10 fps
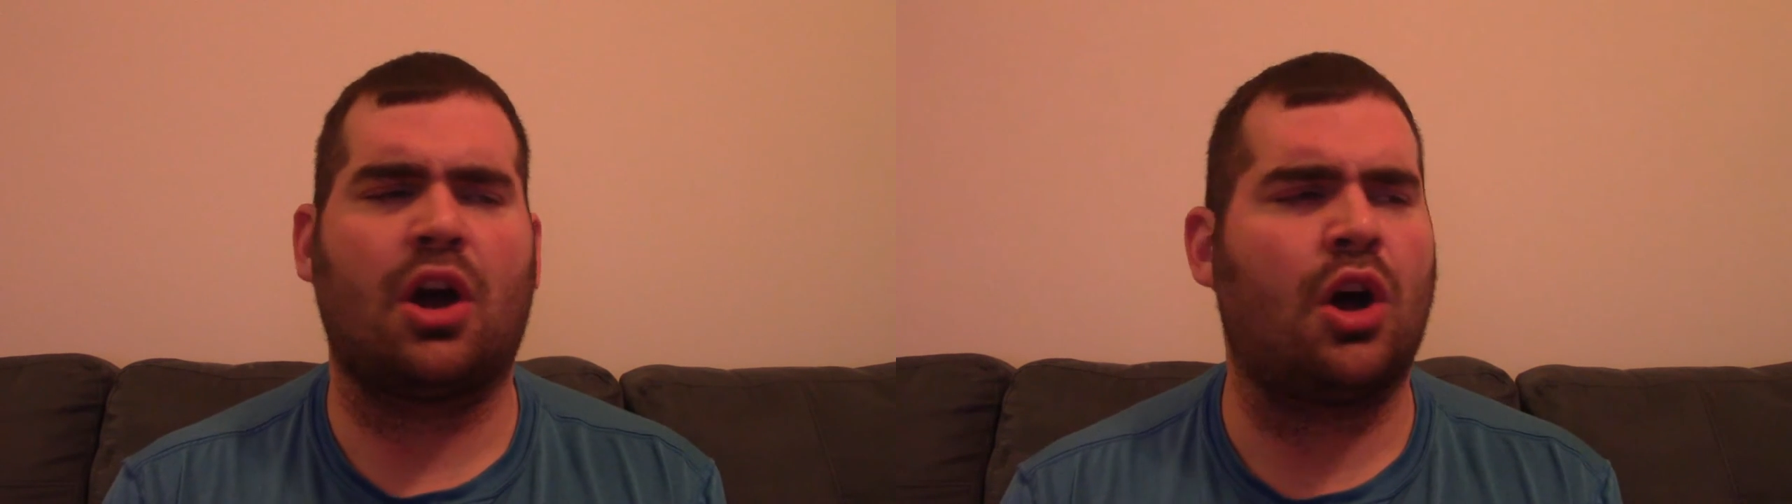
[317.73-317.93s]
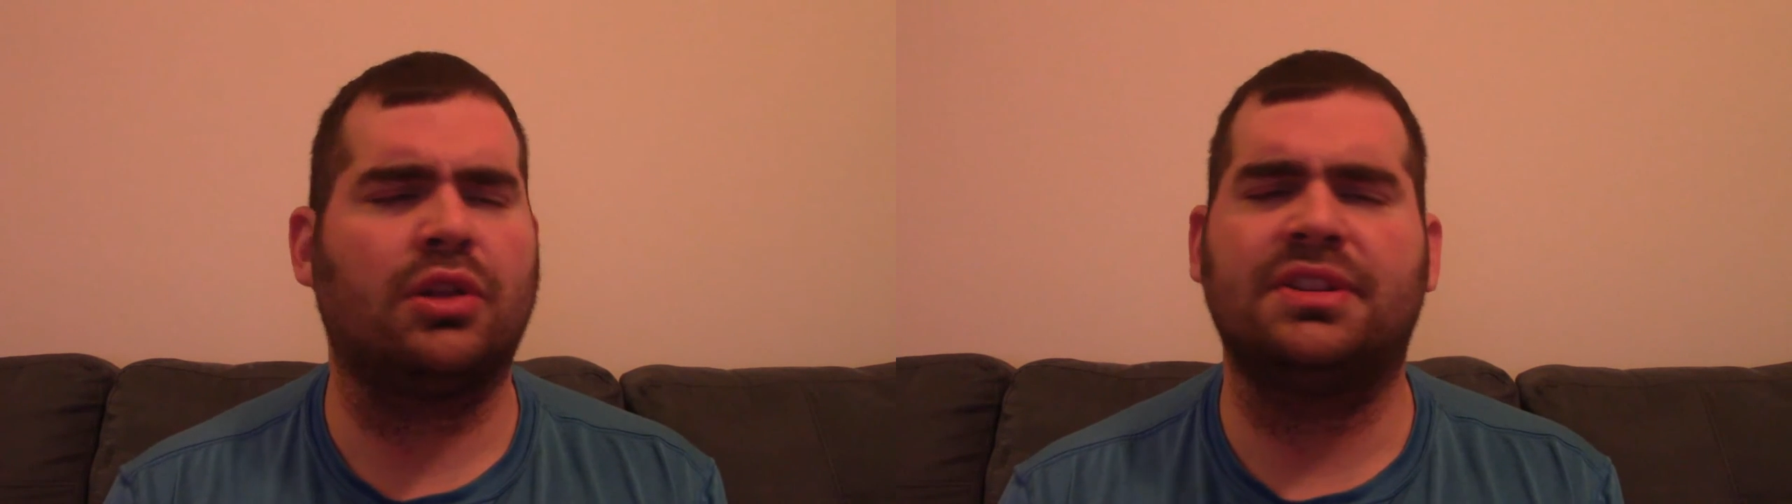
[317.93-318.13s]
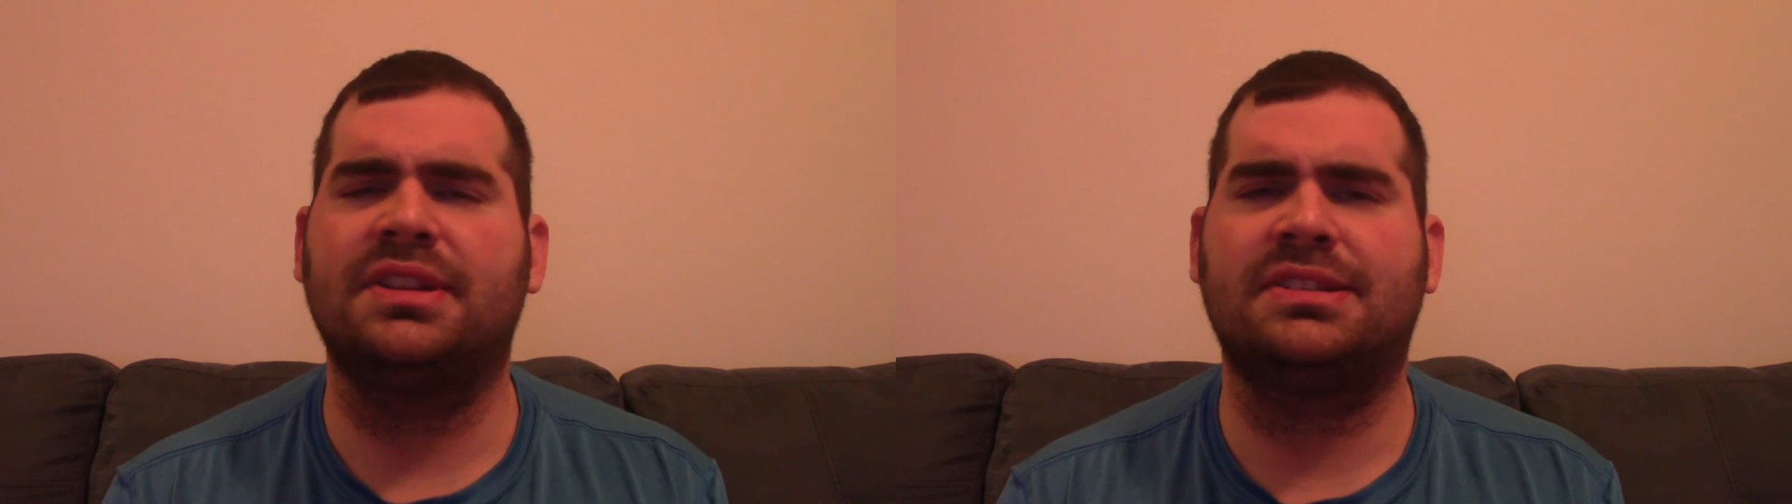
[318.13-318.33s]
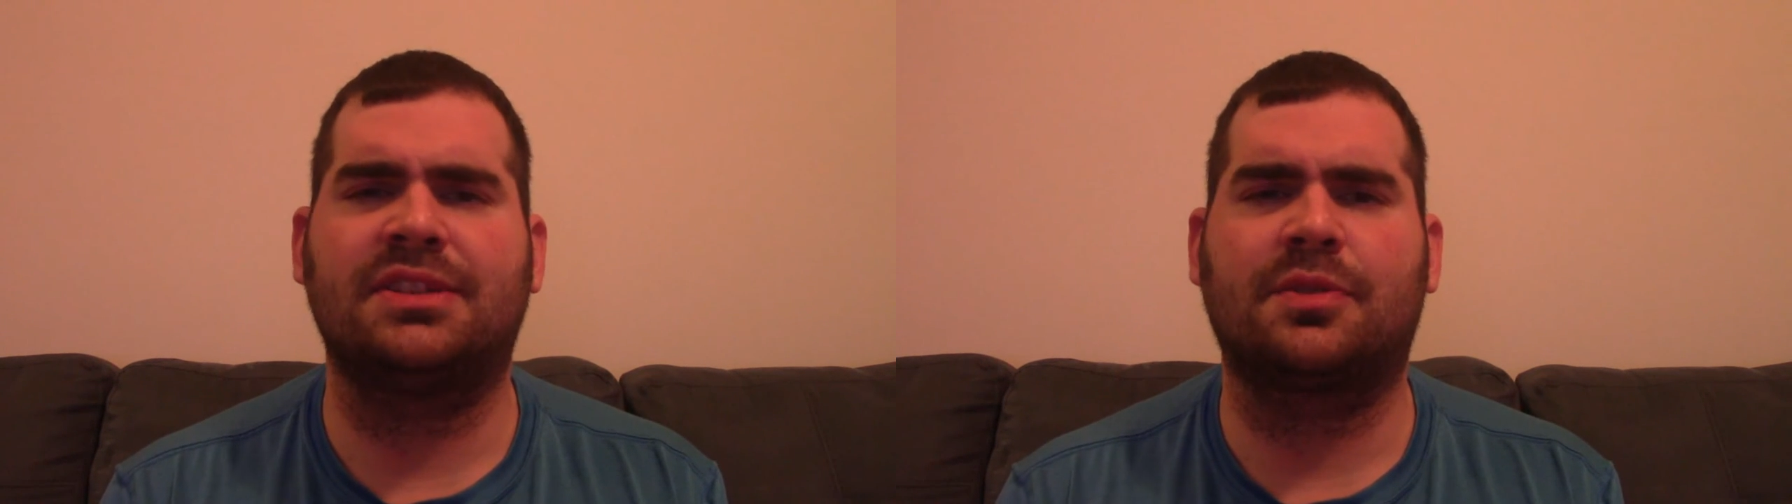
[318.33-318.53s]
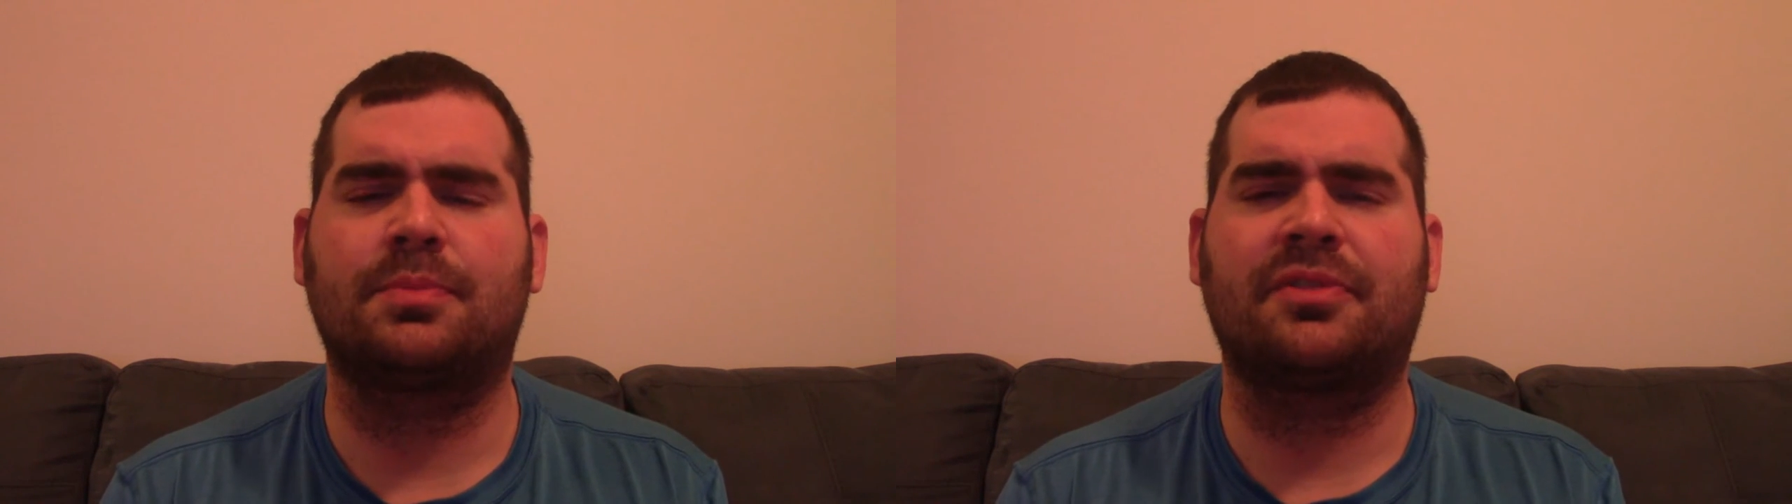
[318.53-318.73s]
all in these
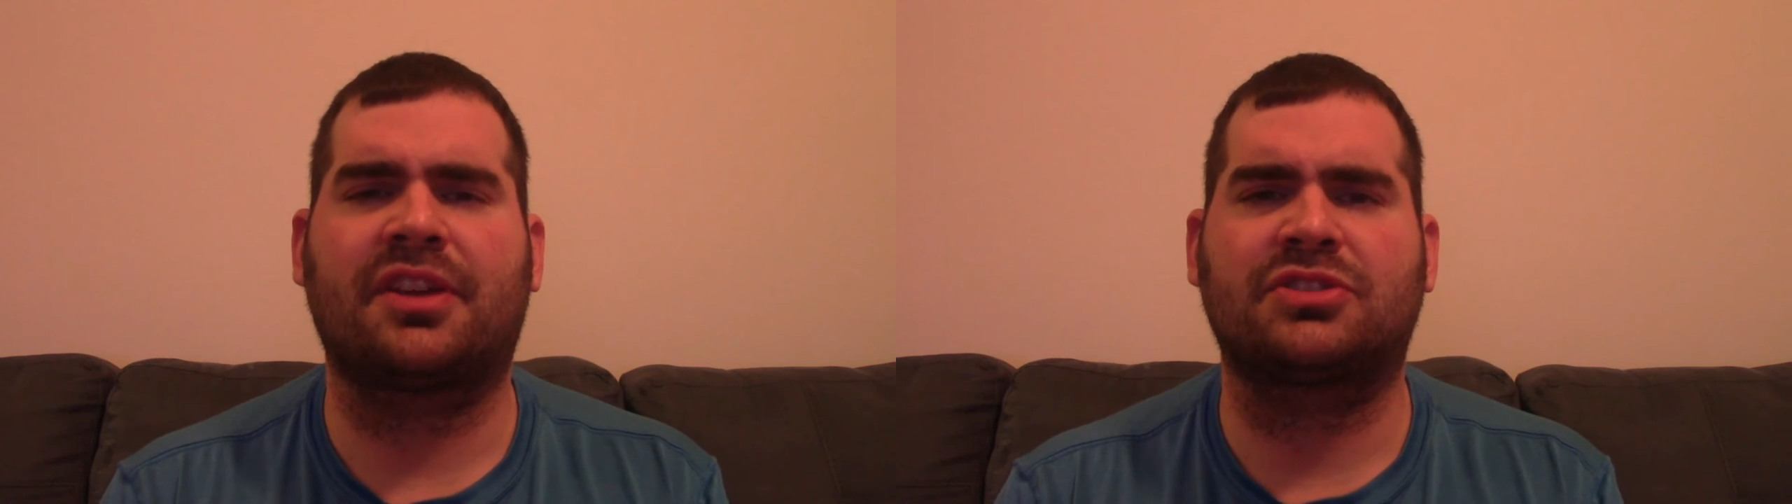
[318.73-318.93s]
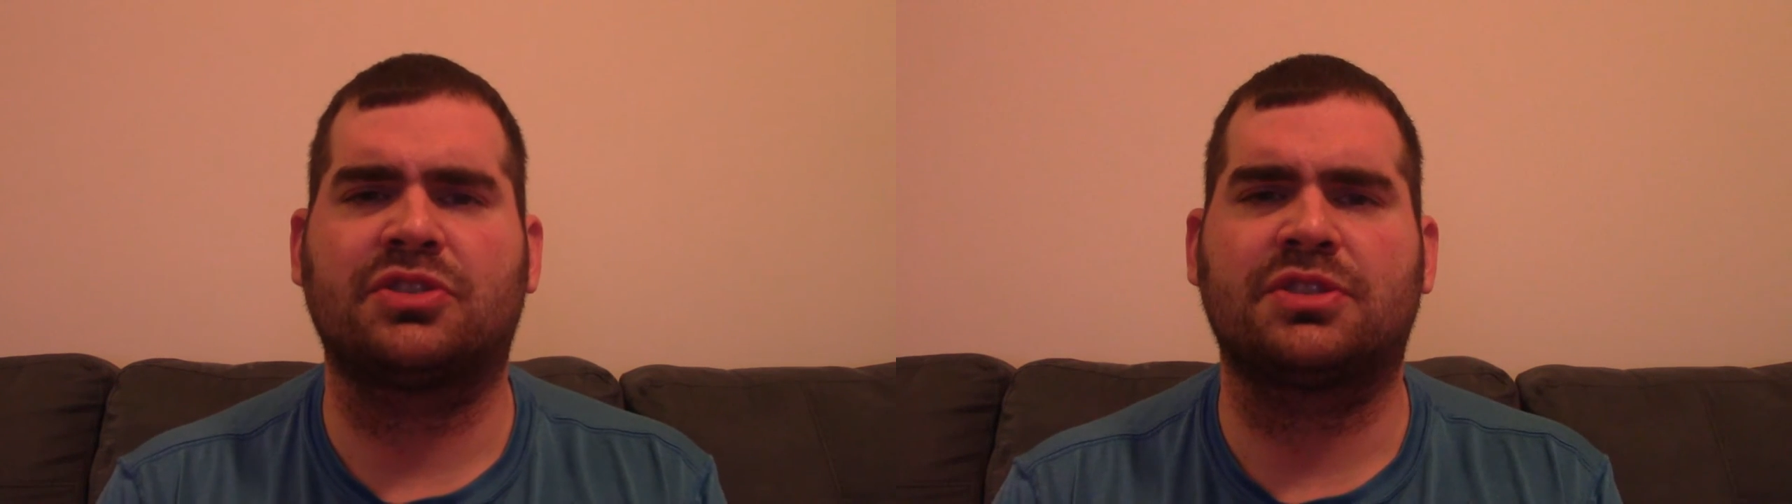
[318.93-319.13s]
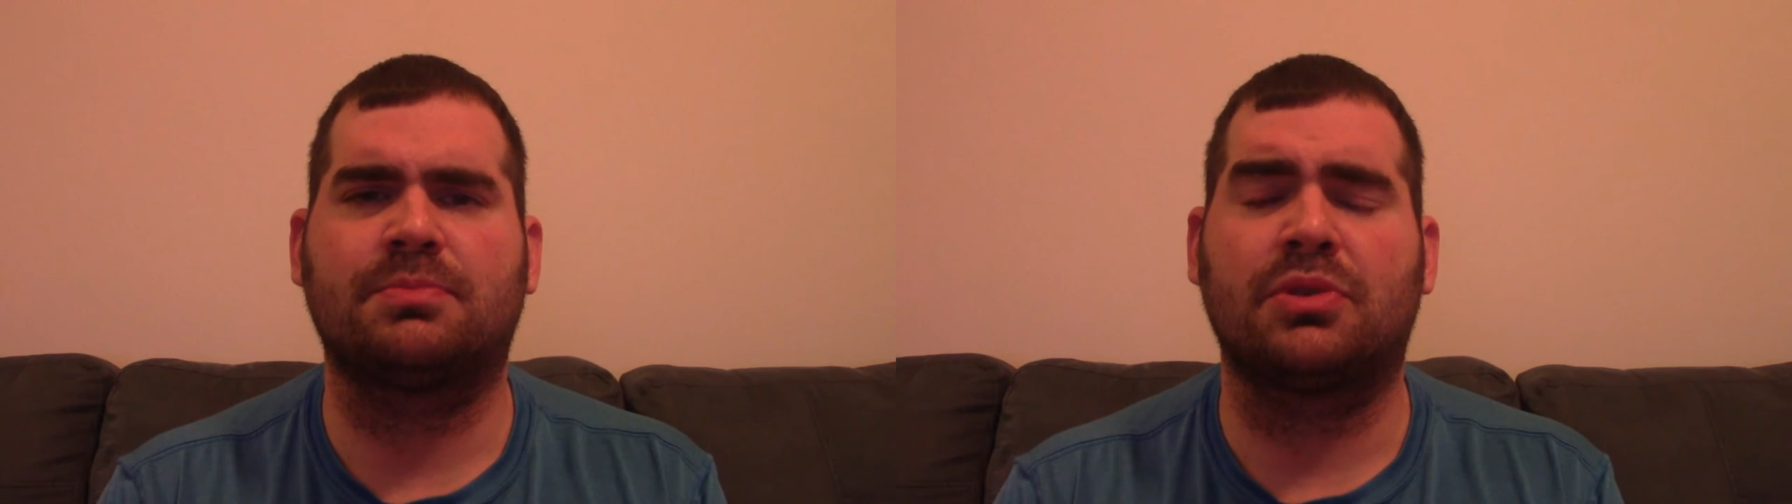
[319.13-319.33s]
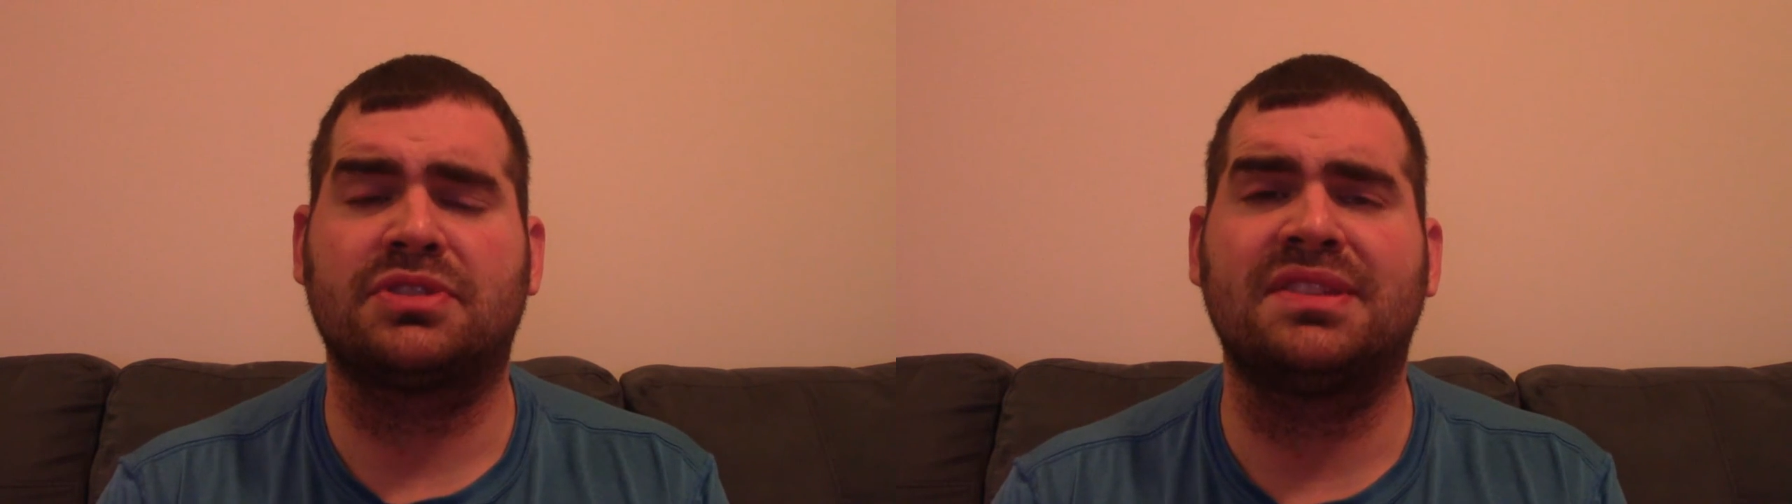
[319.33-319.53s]
different professional sports.